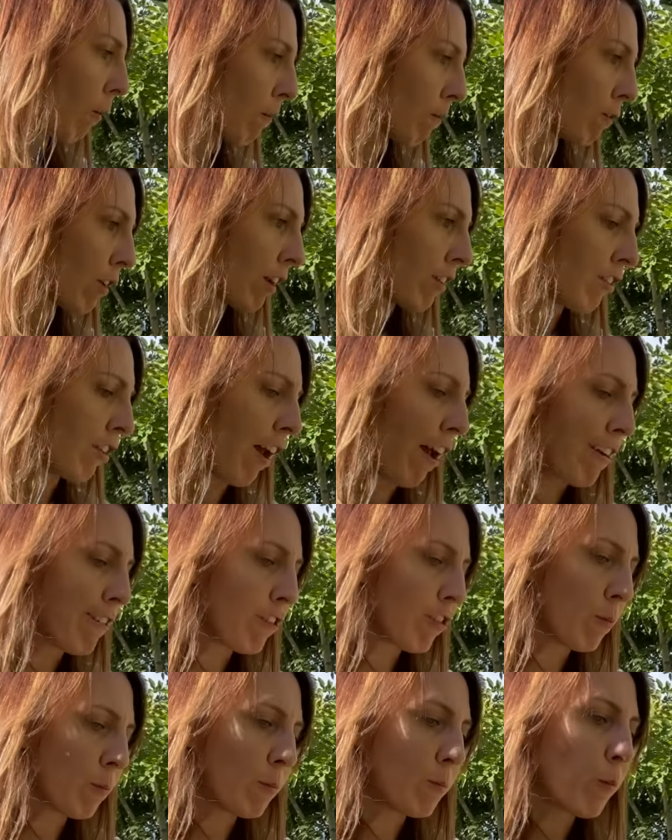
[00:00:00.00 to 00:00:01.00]
That's nice.
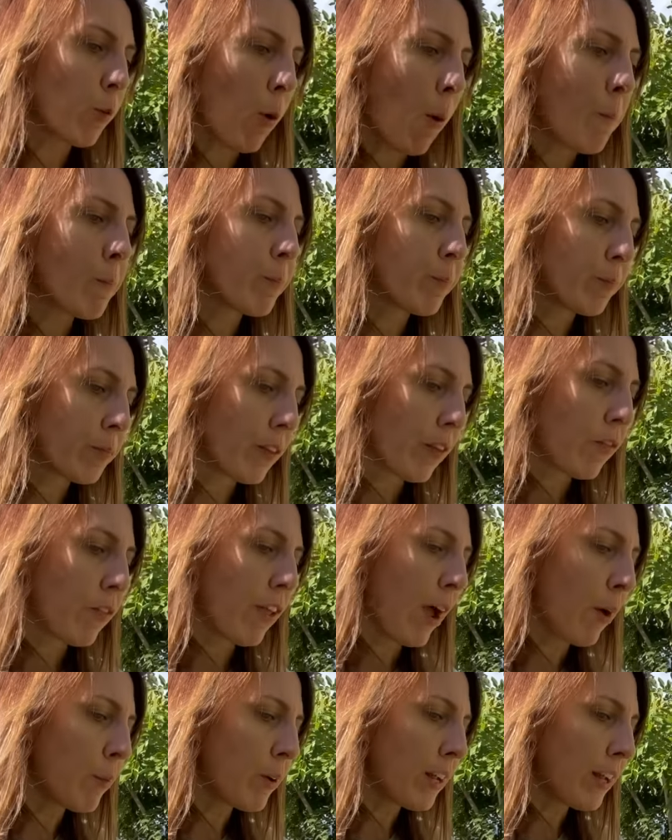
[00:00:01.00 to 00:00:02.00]

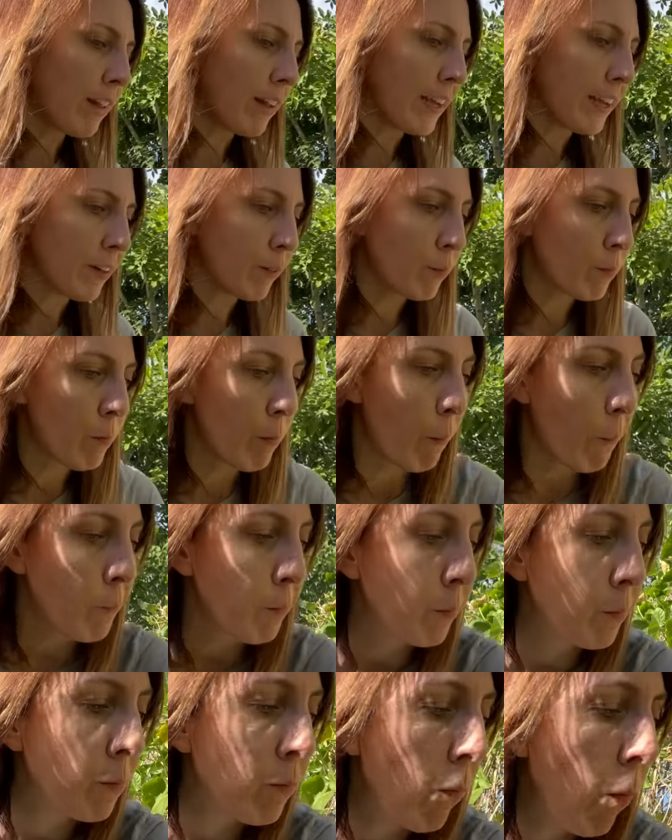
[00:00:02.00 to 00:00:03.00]
That one I like.
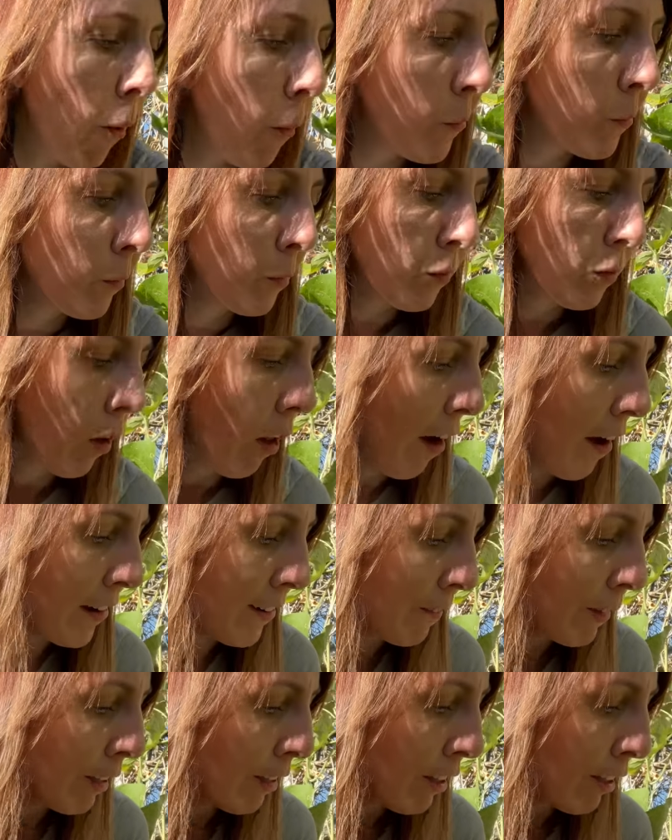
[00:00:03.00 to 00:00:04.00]
I
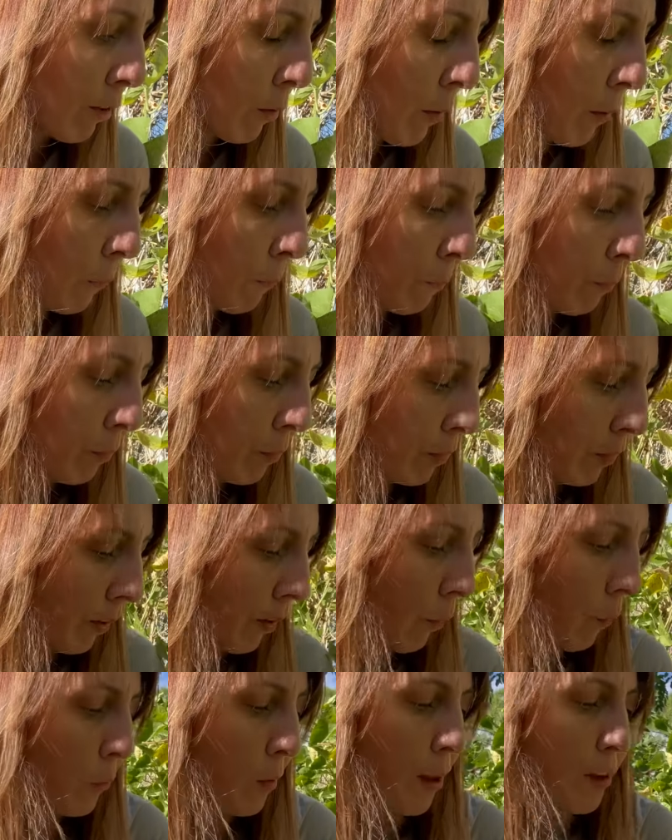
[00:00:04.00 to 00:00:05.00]
don't like the other one.
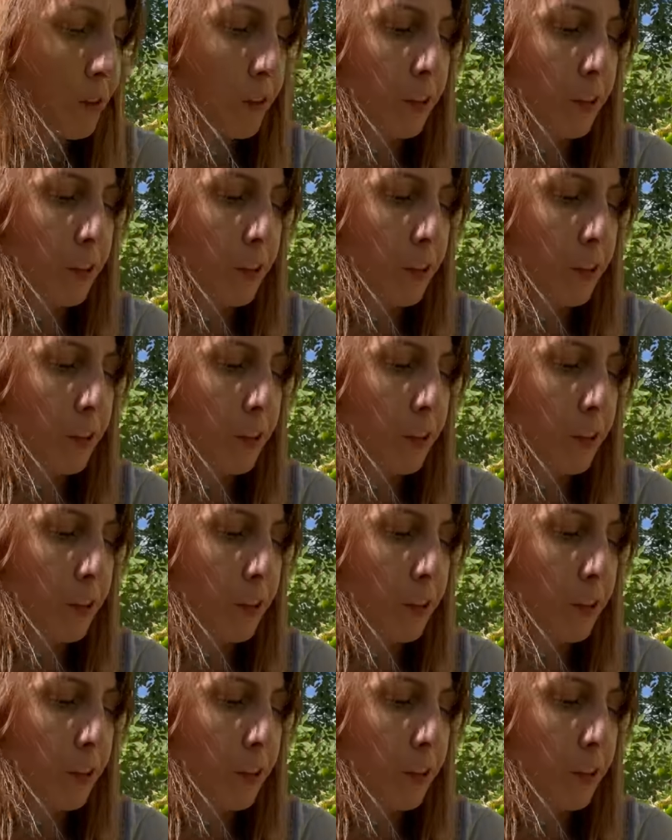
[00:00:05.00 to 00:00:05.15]
That was